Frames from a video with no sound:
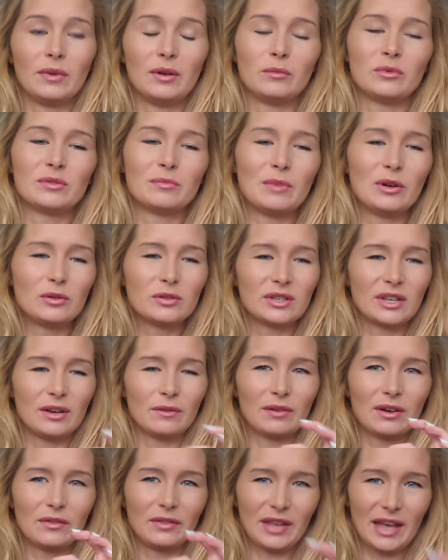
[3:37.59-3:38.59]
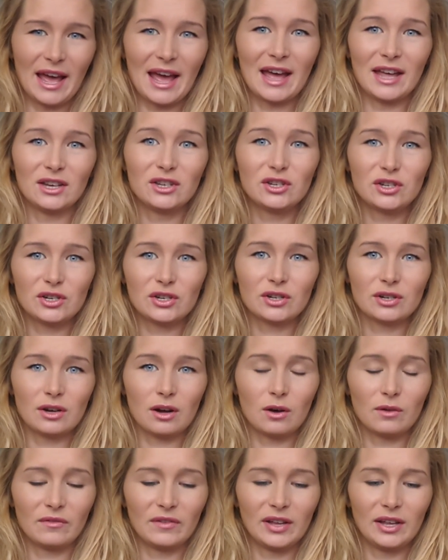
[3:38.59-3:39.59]
It was mostly around the edge
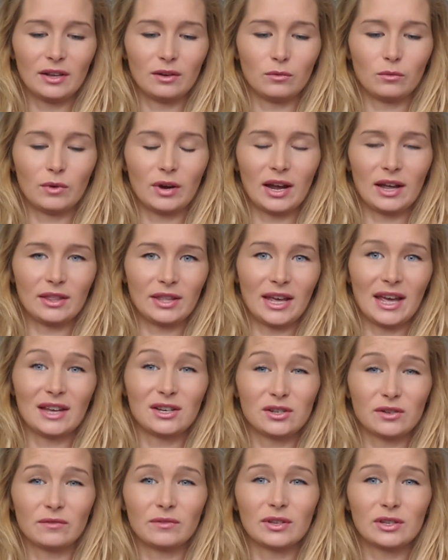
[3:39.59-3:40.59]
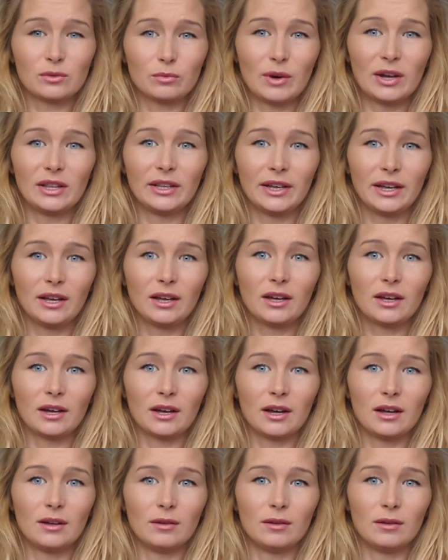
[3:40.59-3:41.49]
of it, the edge of the swelling.